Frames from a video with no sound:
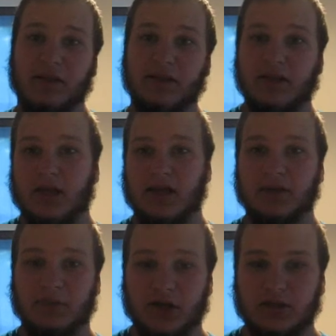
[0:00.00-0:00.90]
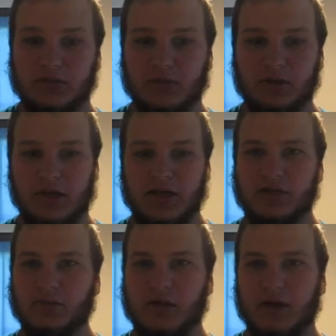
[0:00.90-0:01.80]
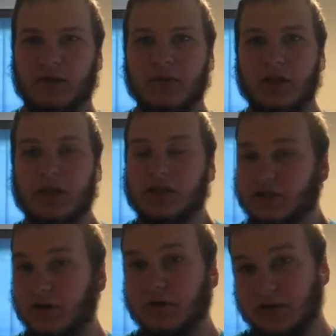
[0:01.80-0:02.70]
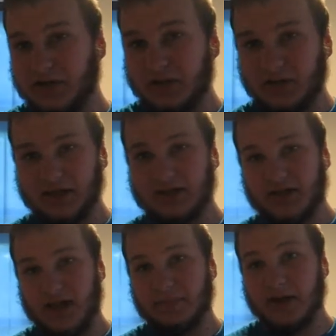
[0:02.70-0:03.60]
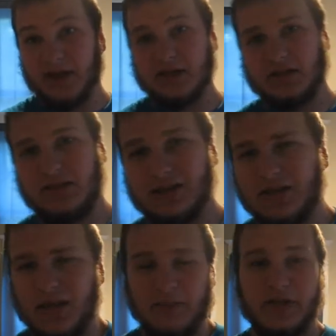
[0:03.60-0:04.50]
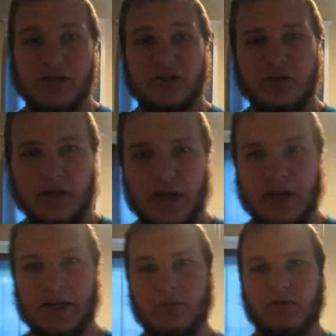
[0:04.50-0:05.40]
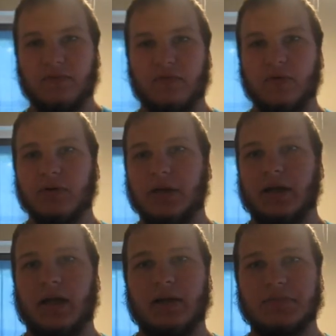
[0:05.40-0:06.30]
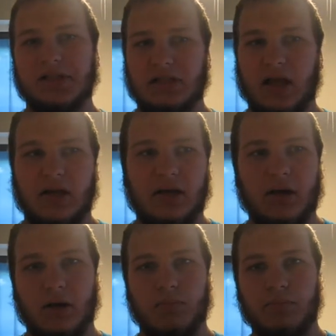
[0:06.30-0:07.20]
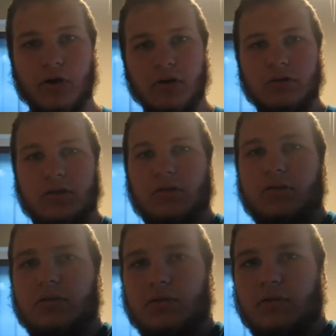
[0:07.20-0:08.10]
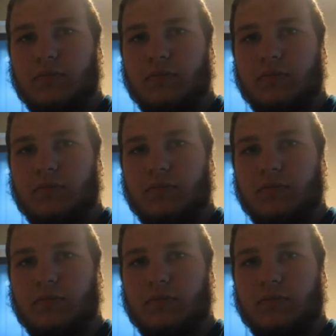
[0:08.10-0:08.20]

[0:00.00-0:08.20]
and the Xbox One as well. So until next time, guys, this is Game Master 8814, and I'm signing out. Peace!